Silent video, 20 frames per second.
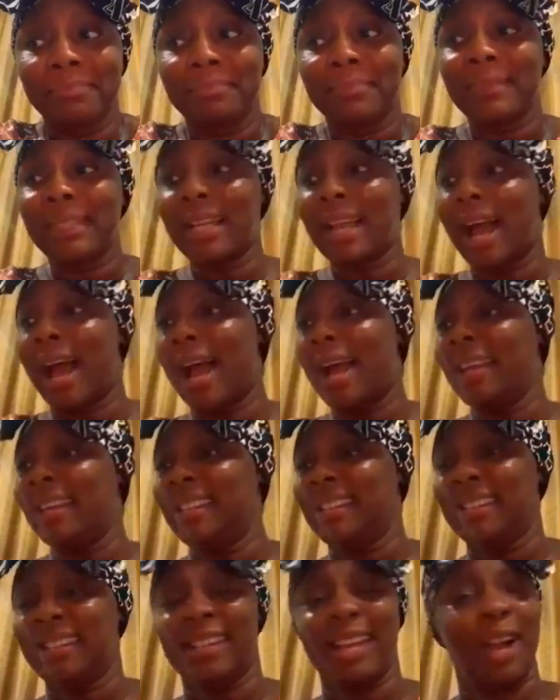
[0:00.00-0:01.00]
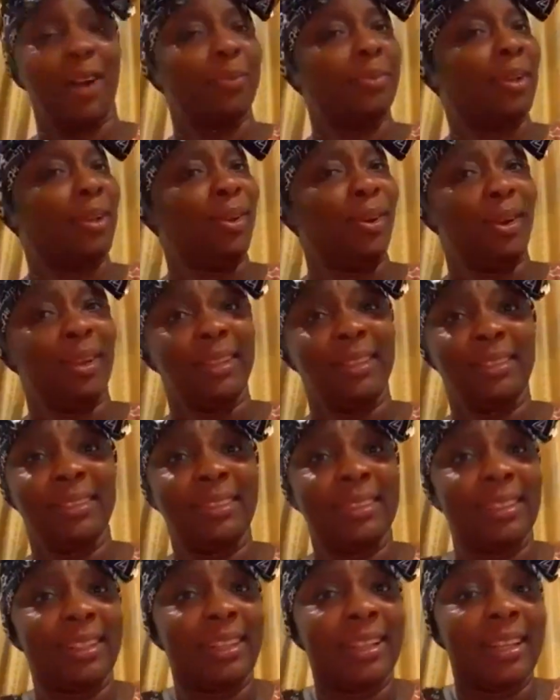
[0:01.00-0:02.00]
I help,
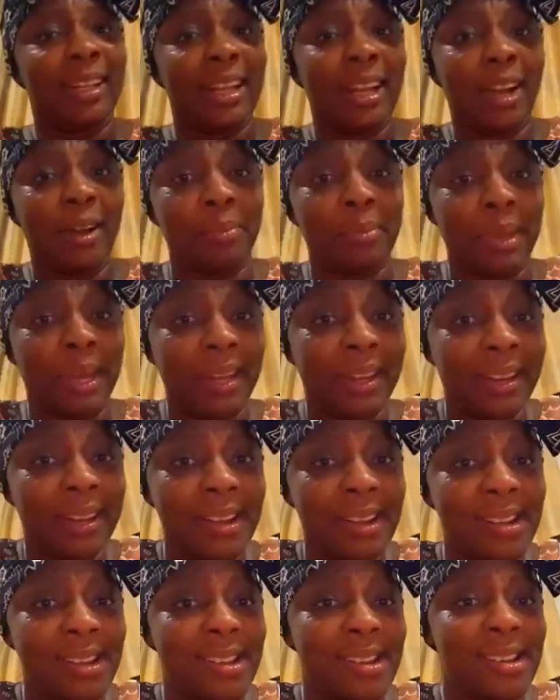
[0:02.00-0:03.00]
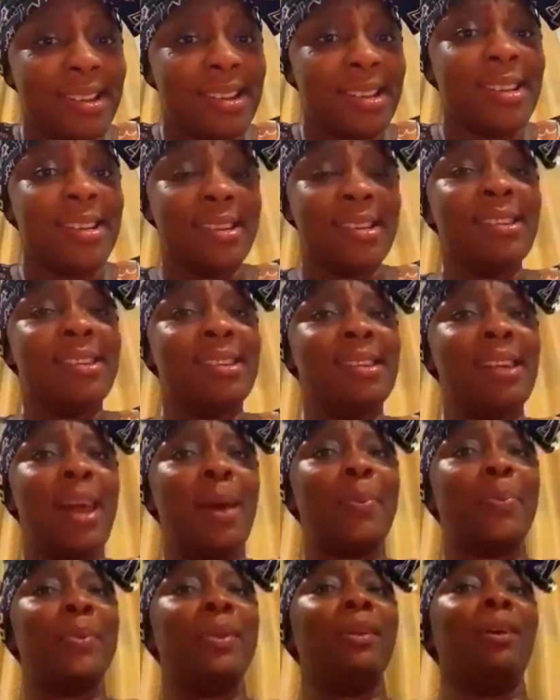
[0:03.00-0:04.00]
help me. Mm-hmm,
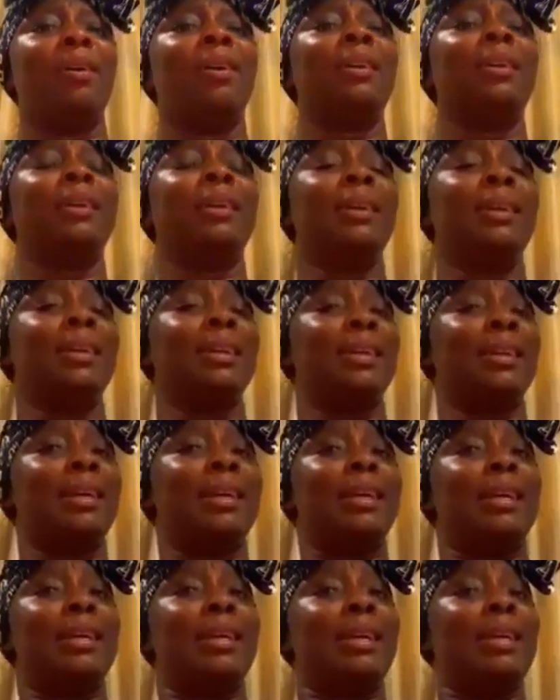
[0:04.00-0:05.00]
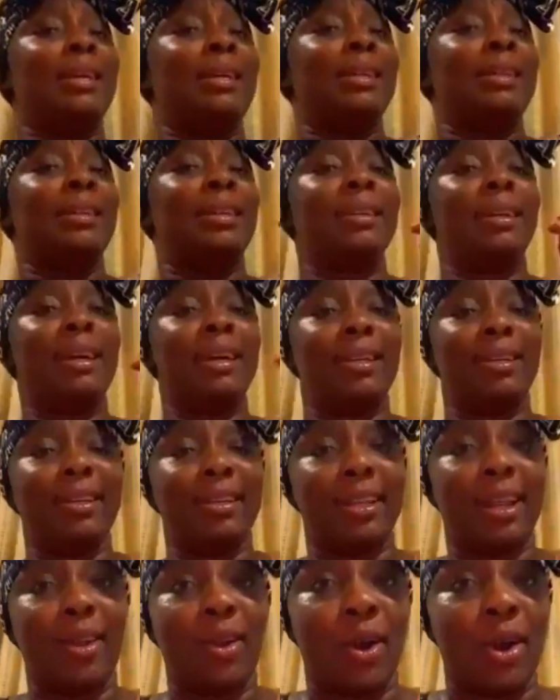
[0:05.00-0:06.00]
help me, Lord.
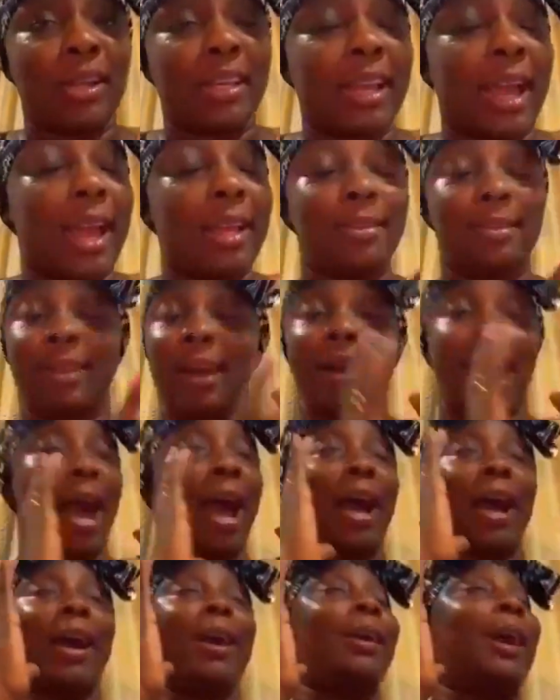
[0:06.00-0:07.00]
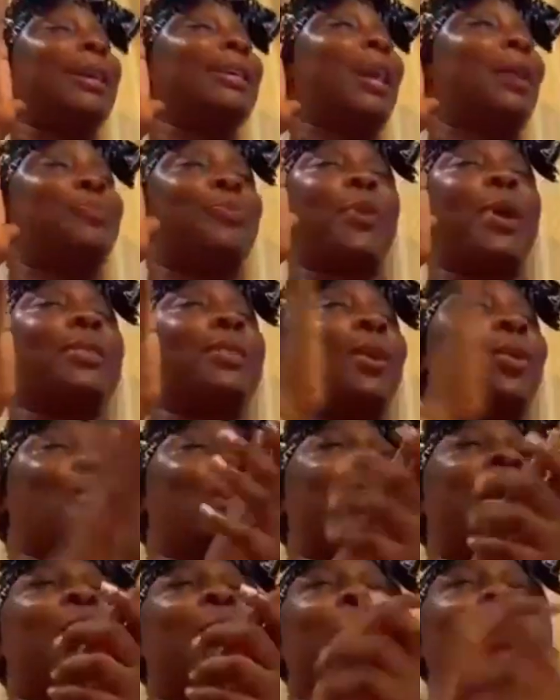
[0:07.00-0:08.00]
The Lord, I, I, I, I pray the Lord
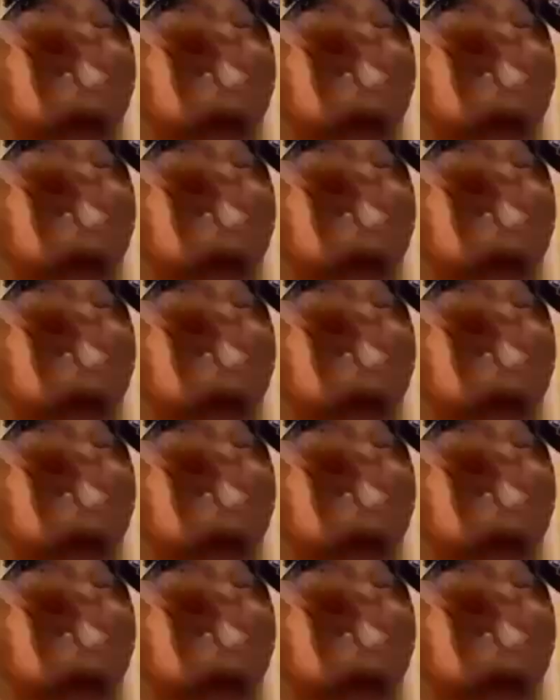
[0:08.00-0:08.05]
help me.